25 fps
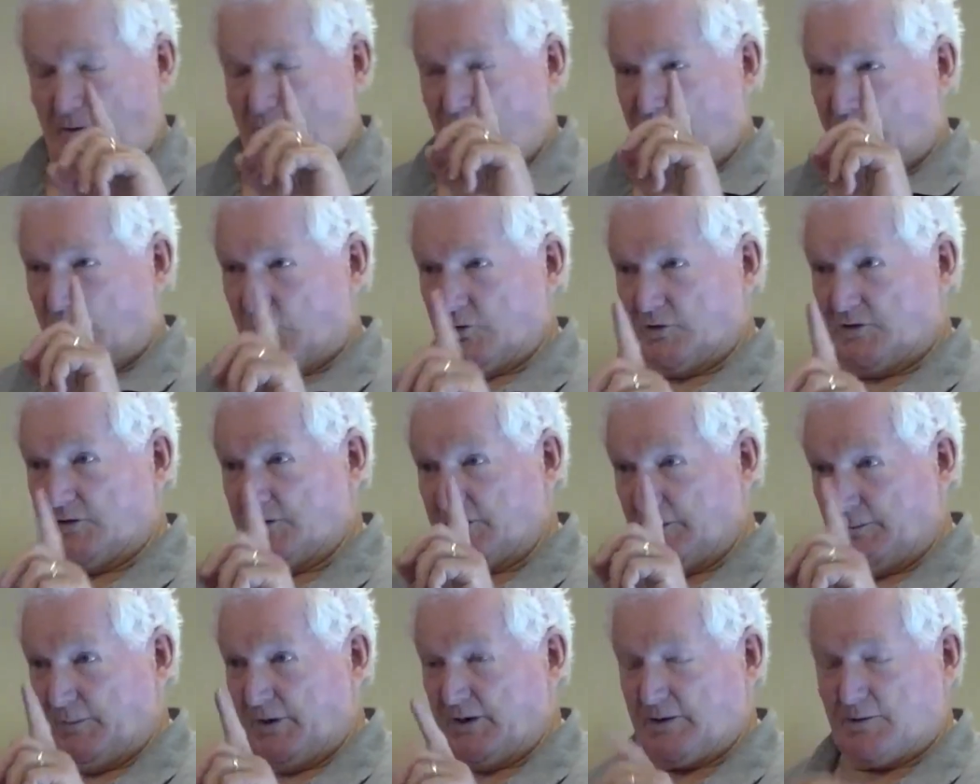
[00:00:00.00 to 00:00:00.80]
Ford's
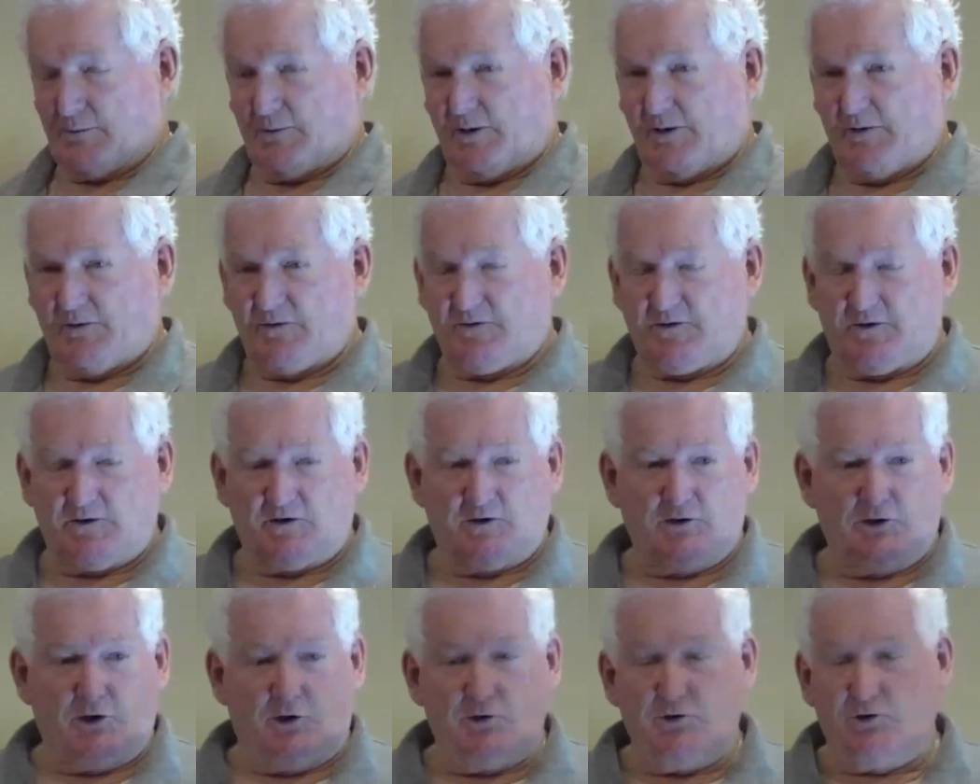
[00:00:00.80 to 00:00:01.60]
is the best one. It
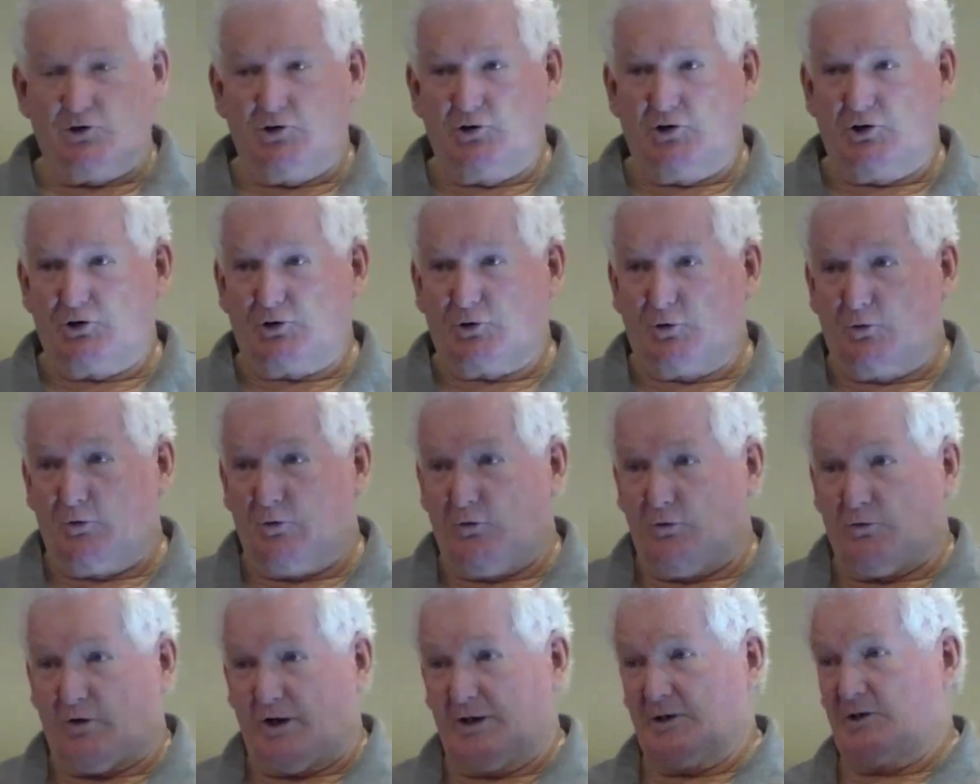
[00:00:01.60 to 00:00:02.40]
says, no judicial
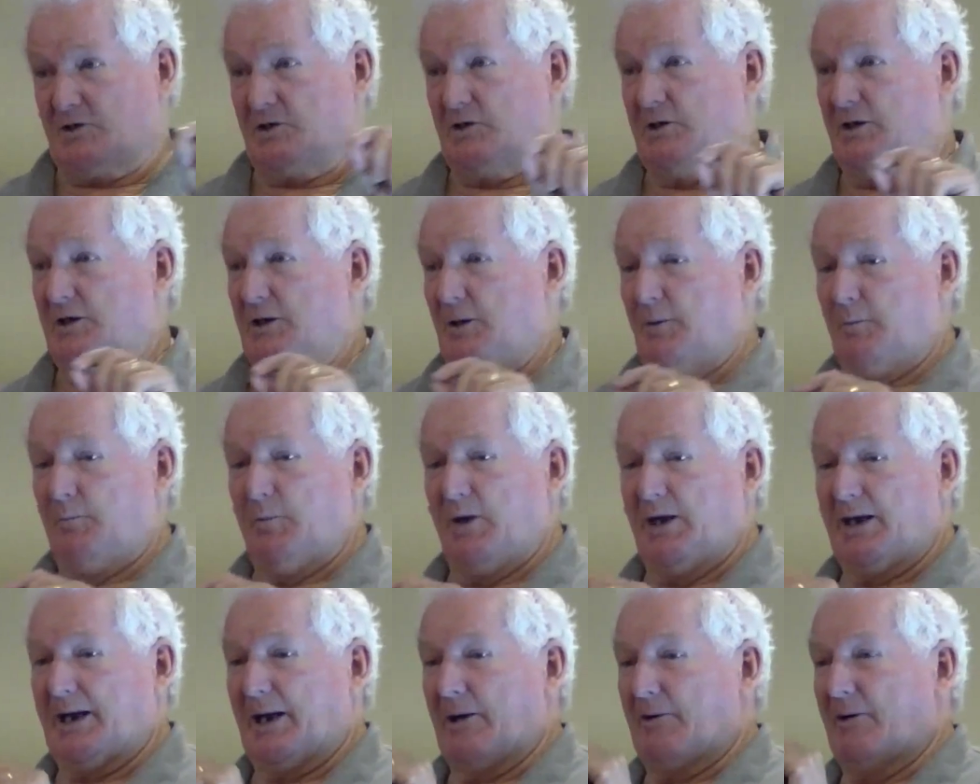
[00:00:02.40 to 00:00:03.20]
function can
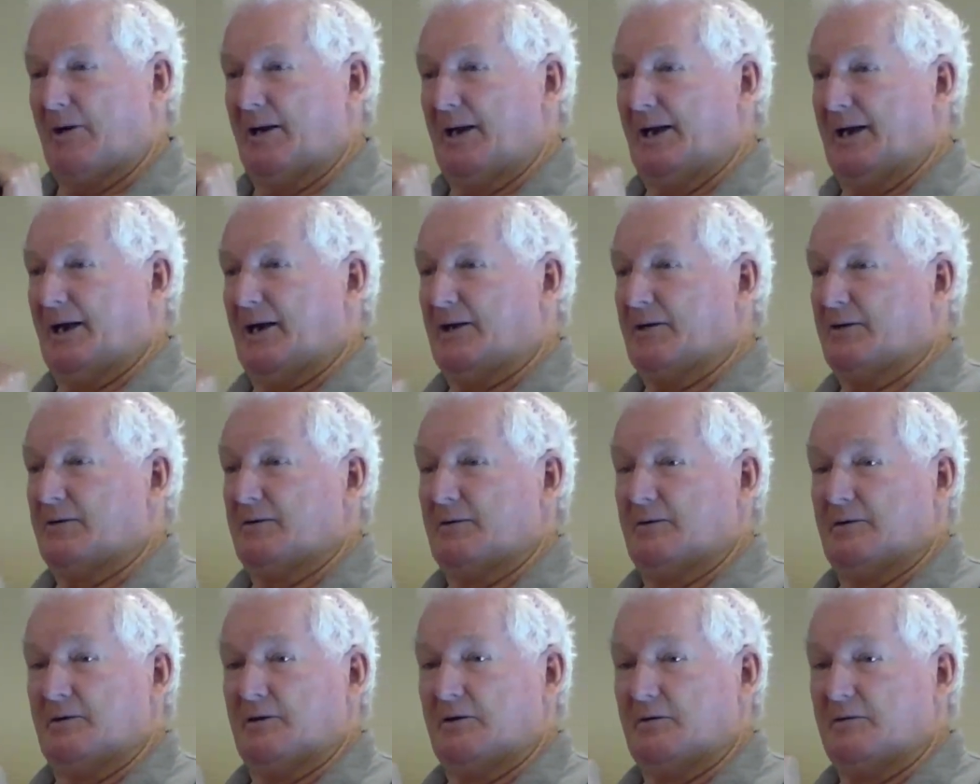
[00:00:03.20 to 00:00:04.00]
be carried out
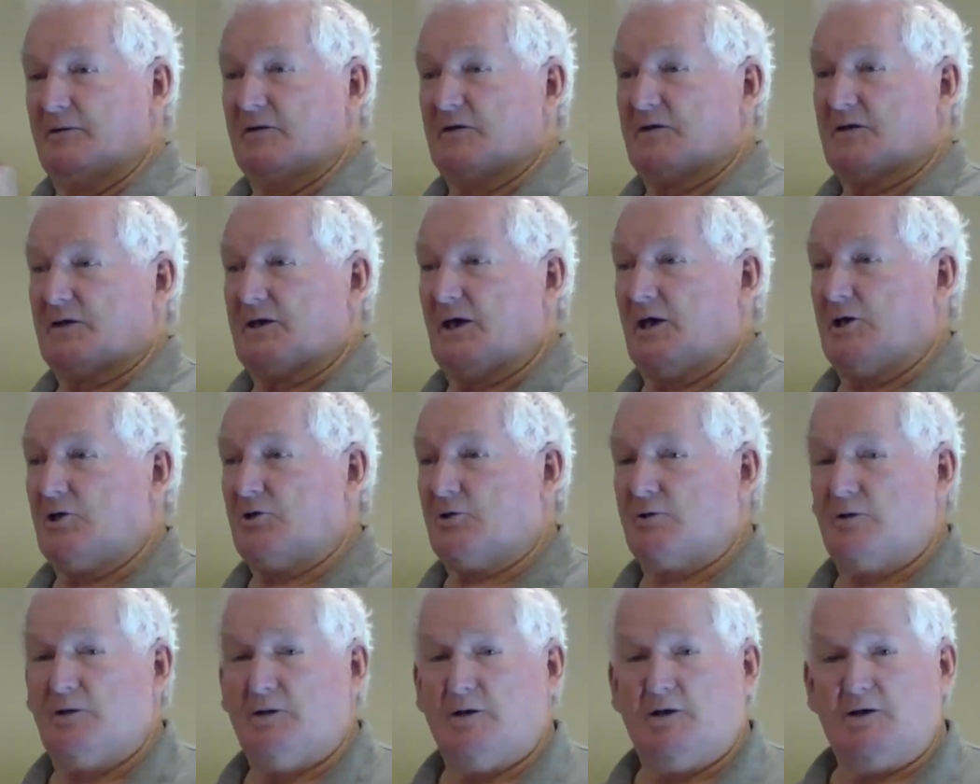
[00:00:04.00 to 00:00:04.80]
in this
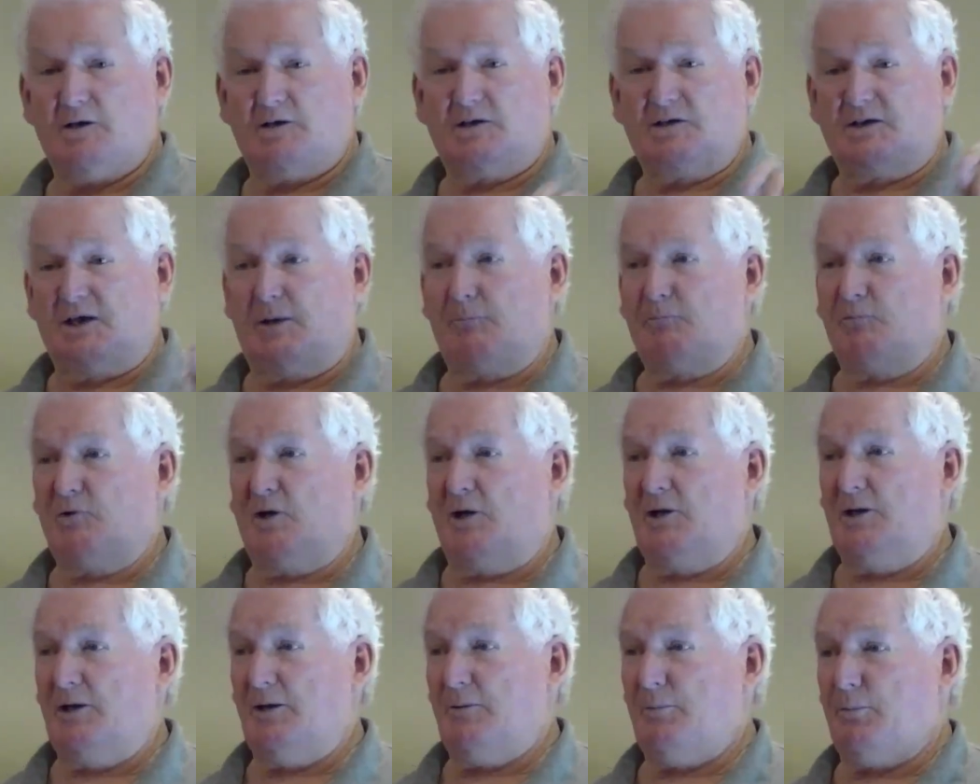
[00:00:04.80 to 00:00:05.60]
country except
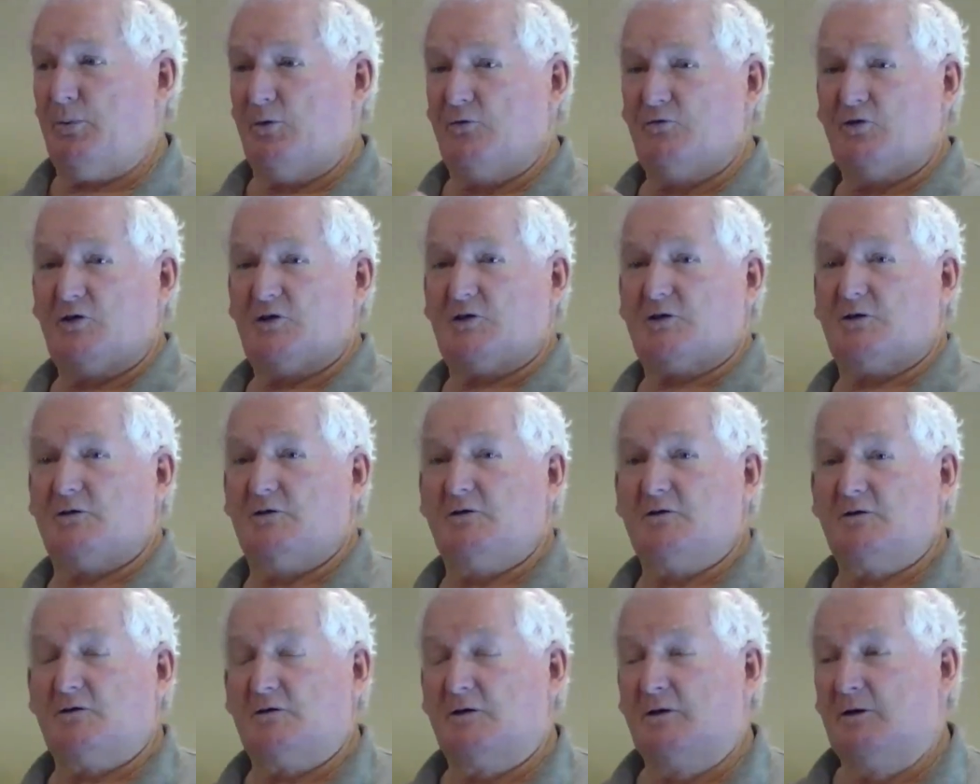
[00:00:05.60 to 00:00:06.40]
under the
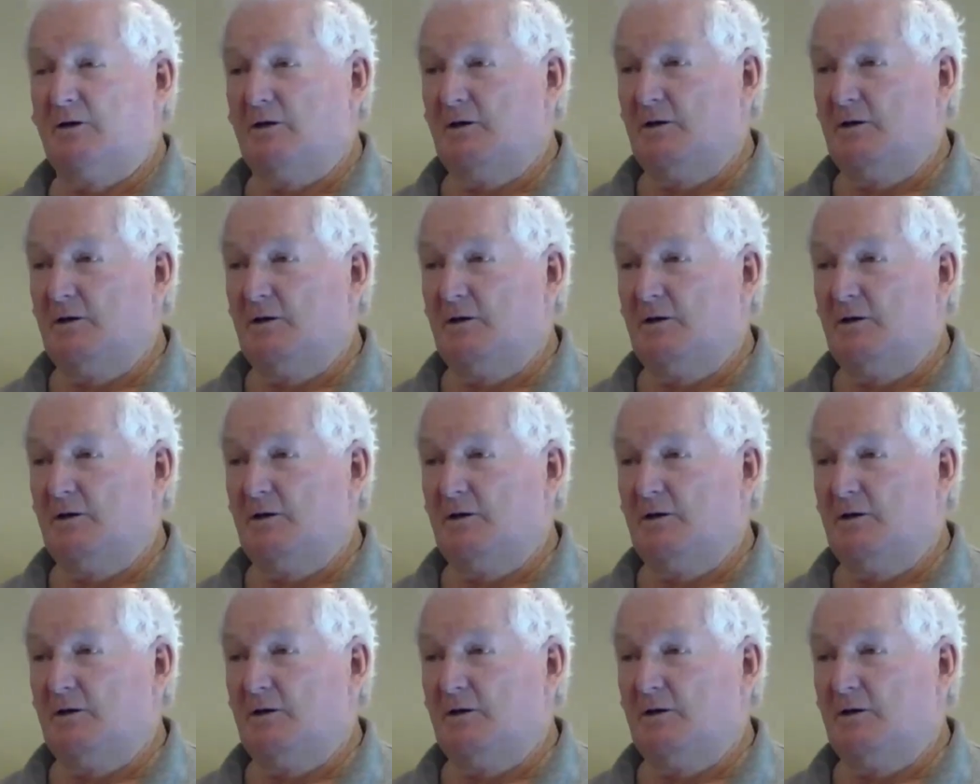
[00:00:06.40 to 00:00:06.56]
provisions